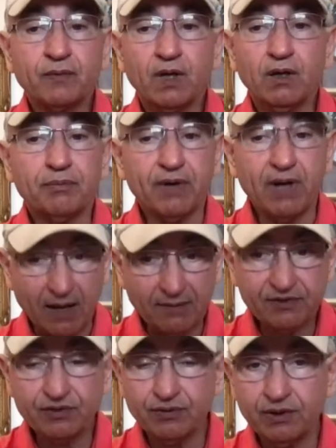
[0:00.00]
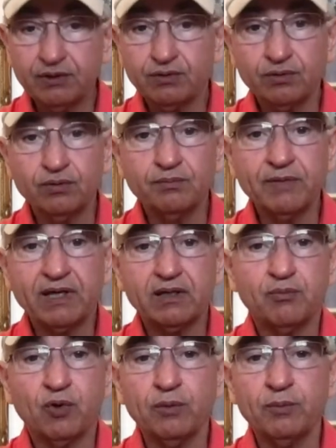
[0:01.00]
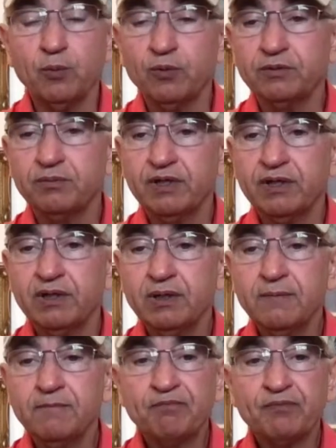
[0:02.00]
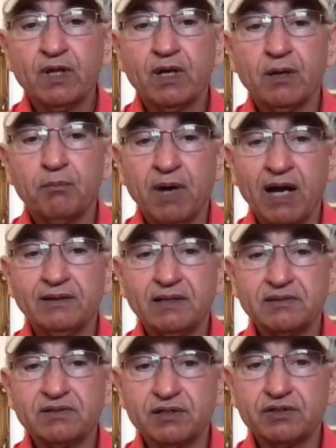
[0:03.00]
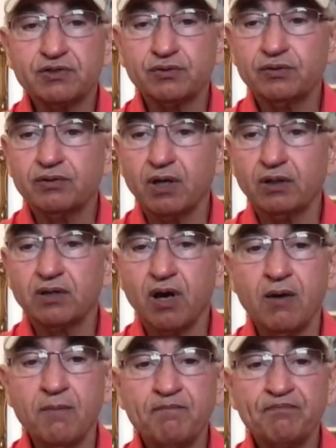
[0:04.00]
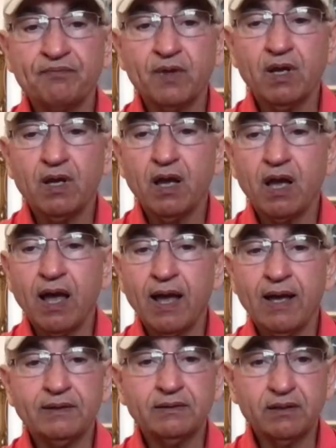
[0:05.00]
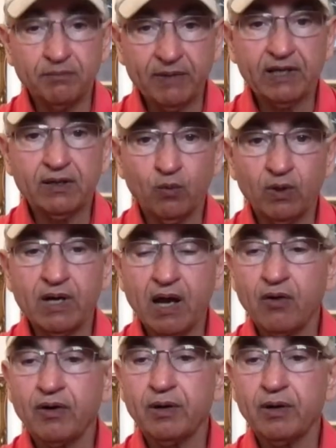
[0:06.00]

Now, perhaps you need to make an appointment with me at mind@seekstruth.com and make a 1 hour